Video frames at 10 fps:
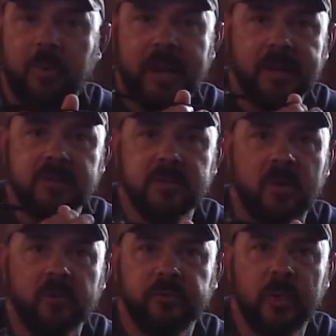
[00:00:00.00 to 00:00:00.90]
practice
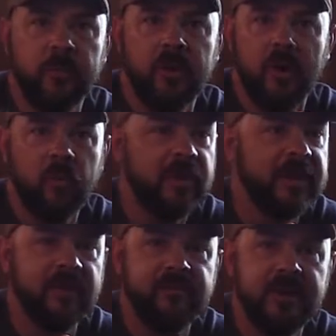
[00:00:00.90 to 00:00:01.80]
all summer
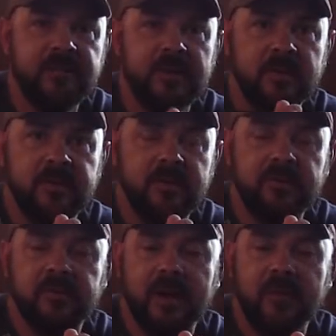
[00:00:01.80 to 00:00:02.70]
only at 50 to
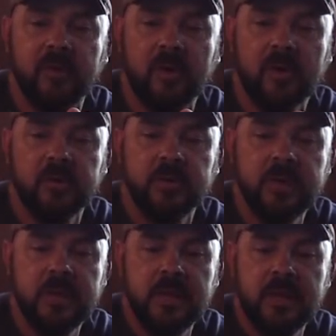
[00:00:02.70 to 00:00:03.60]
55 yards,
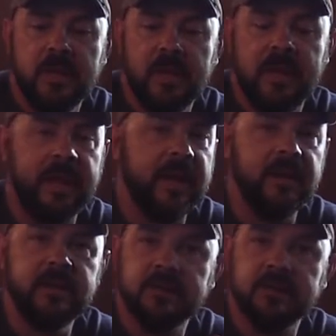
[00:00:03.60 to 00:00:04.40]
and these